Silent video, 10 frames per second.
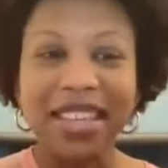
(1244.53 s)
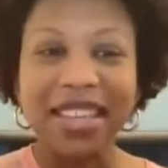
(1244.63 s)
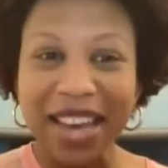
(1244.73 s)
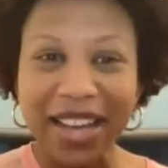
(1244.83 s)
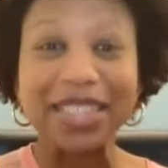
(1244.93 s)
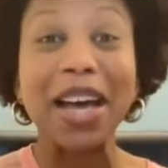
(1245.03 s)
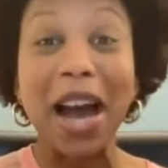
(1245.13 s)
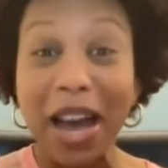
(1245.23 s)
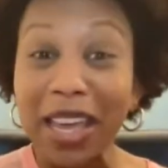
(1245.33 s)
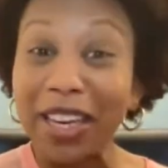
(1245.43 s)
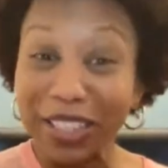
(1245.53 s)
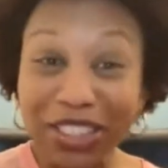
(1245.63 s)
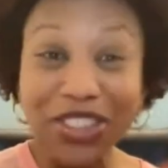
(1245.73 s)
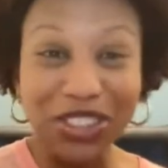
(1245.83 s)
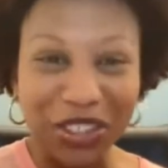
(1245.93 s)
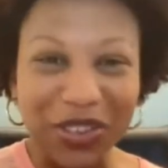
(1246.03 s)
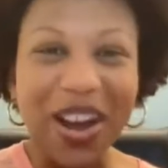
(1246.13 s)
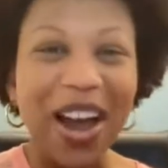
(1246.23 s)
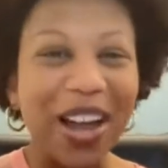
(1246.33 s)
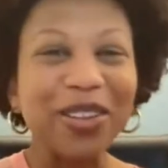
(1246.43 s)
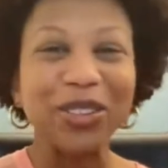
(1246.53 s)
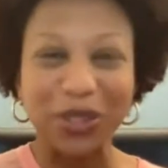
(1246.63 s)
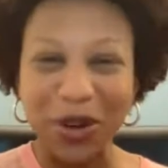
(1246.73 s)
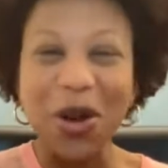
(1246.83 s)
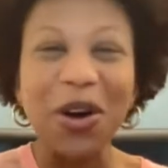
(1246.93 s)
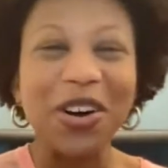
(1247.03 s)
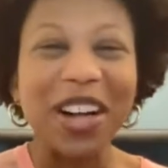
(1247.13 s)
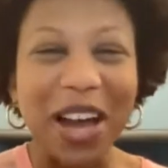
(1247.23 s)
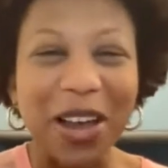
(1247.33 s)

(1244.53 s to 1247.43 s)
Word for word: yes, I it is true. I journal.